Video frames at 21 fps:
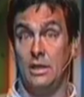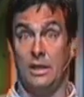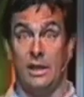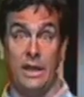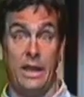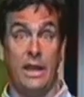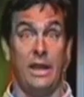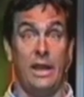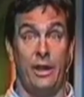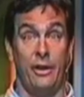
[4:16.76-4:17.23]

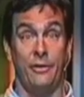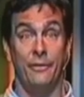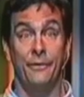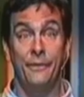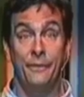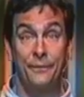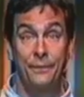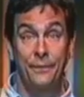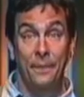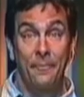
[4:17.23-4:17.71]
Anywho,
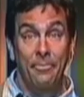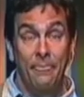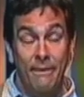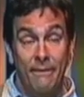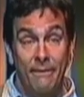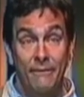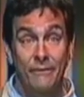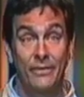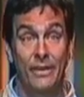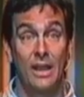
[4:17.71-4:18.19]

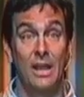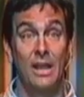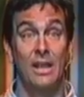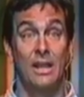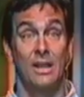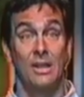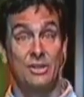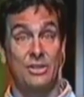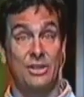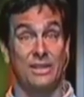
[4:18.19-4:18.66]

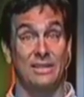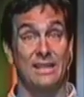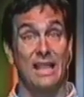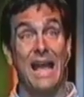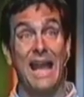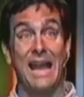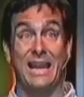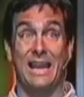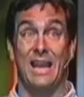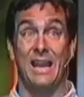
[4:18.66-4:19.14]
she's
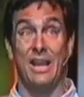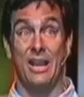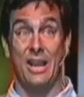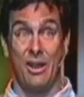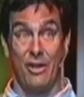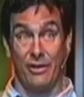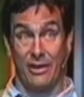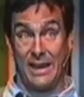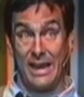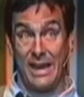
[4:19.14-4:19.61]
like,
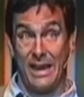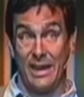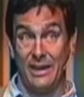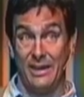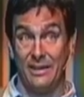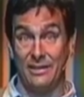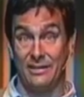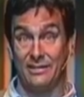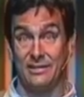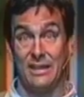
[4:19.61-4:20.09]
no,
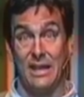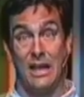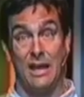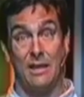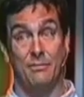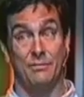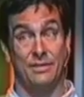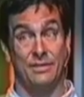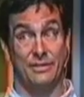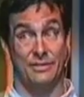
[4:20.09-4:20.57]
Candace,
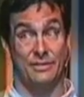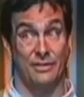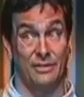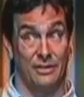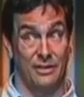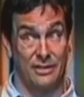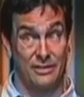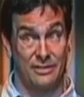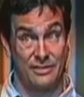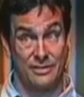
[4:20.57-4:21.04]
I'm
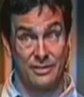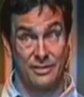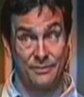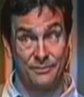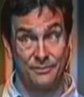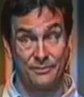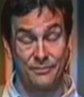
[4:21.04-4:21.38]
Sirrus.